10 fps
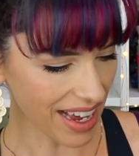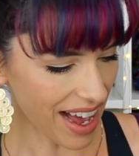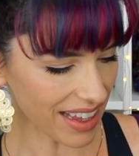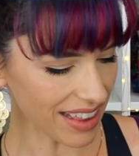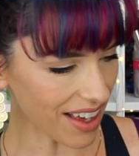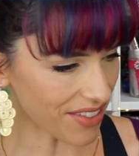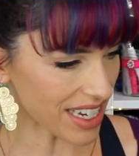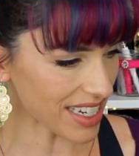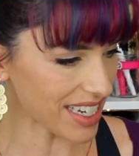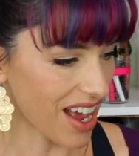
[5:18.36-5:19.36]
I
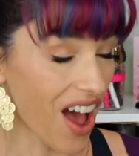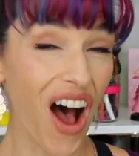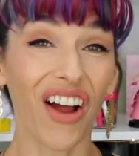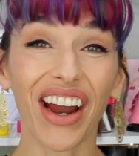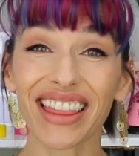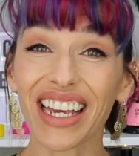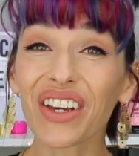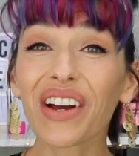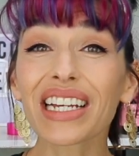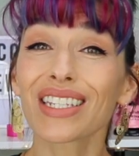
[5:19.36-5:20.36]
love it. All right, thank
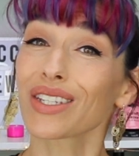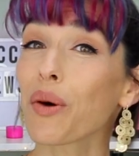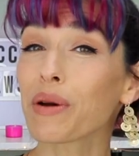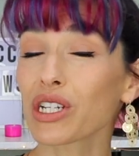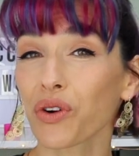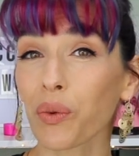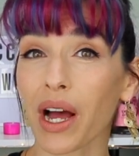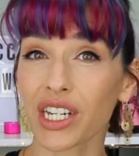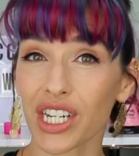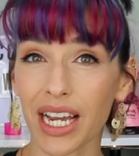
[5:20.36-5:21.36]
you guys so much for
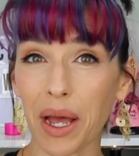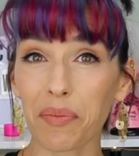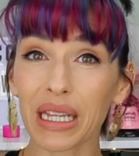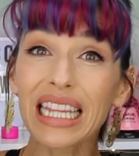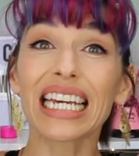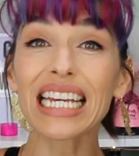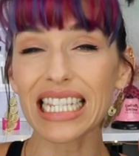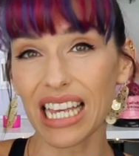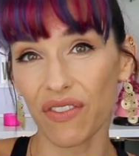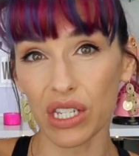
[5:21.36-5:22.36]
watching.
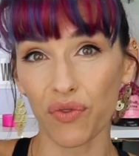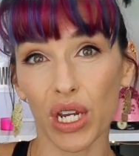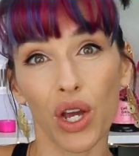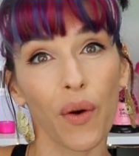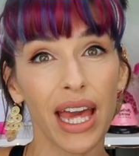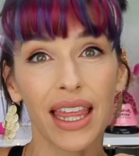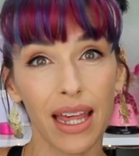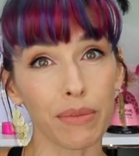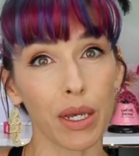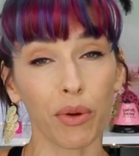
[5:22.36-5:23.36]
Please give this video a
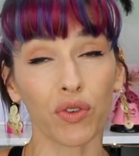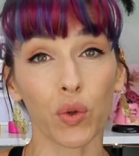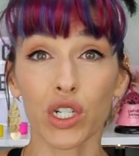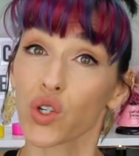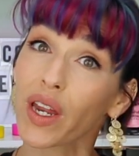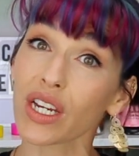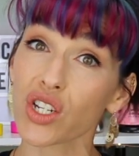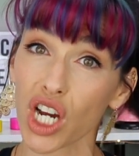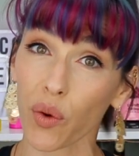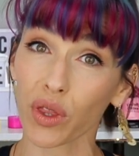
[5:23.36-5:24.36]
thumbs up if you enjoyed it
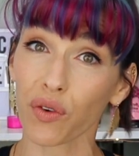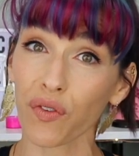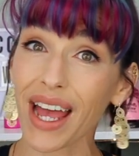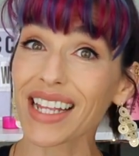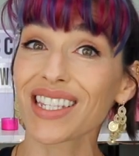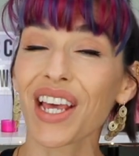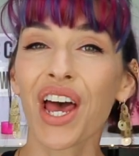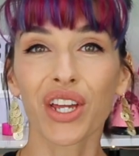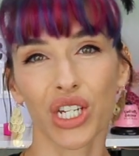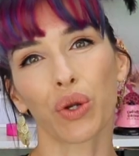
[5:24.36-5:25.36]
and share it with your friends.
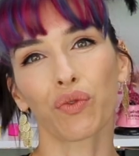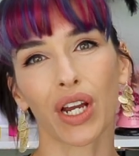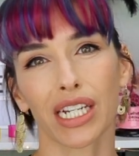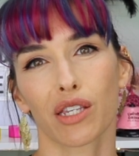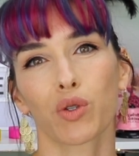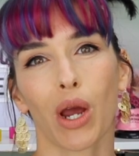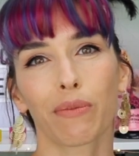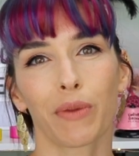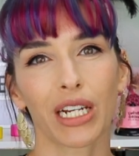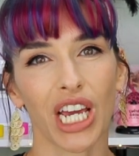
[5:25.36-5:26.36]
Don't forget to
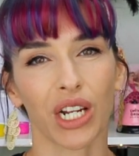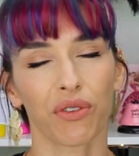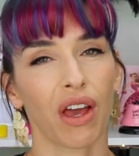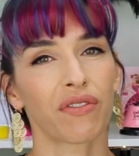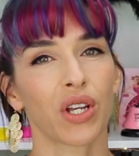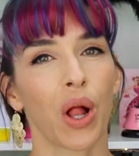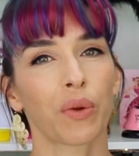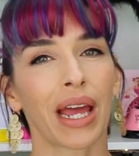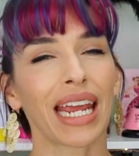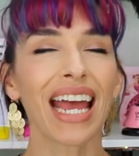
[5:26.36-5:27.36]
subscribe to my channel if you haven't
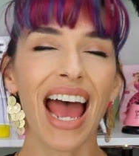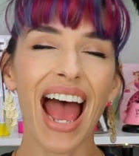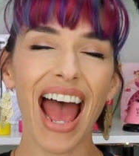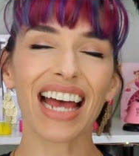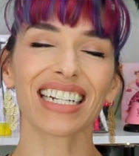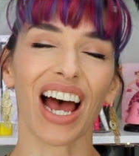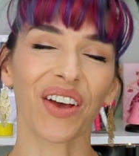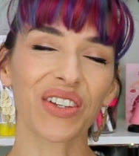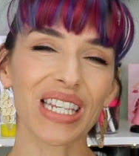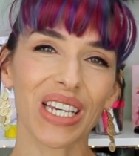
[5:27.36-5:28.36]
already, and
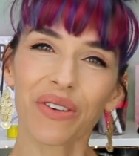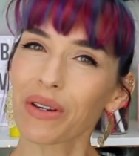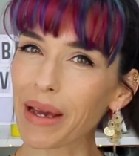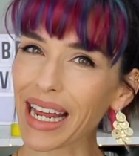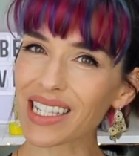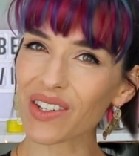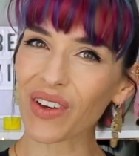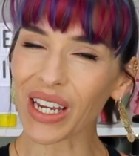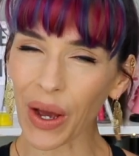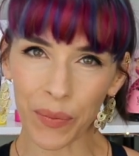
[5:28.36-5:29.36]
I will see you in my next
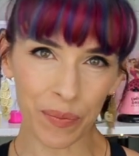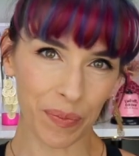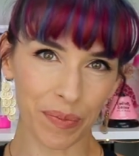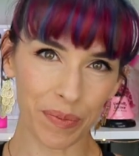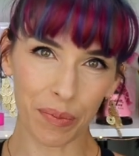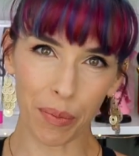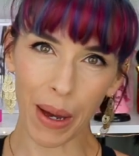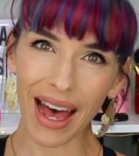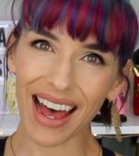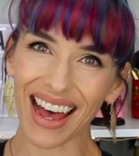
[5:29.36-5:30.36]
video.
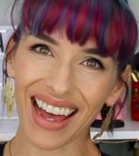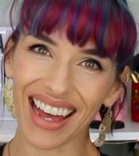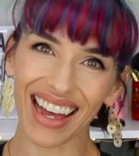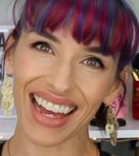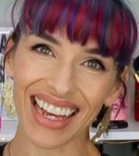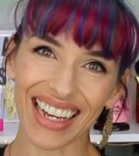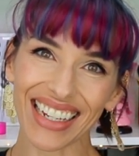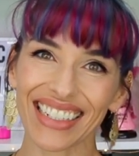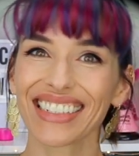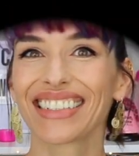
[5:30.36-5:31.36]
Bye!